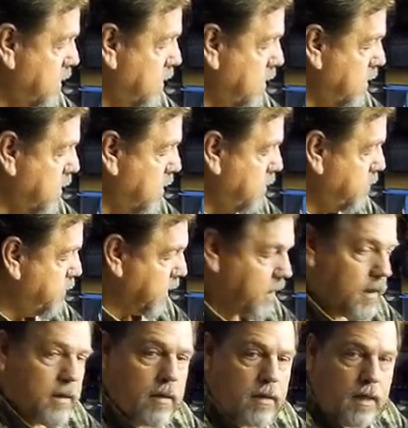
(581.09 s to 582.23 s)
But
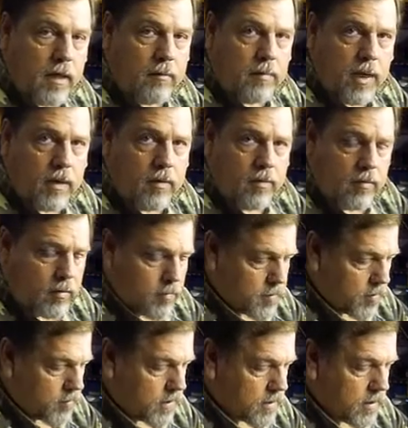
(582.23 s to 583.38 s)
I'll get back to you the moment